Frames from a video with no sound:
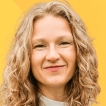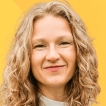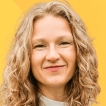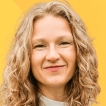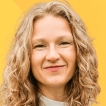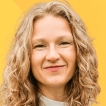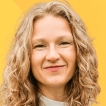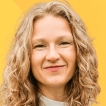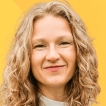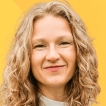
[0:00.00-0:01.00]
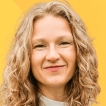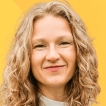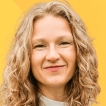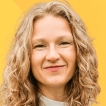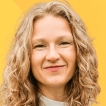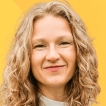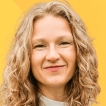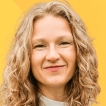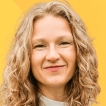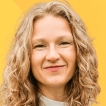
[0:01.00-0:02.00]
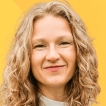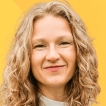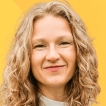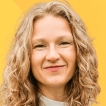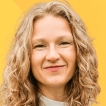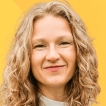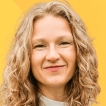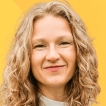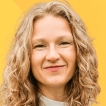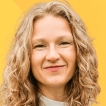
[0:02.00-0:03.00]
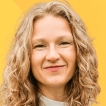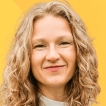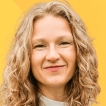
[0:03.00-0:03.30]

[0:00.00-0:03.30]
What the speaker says: The face doesn't move, so there is nothing to read.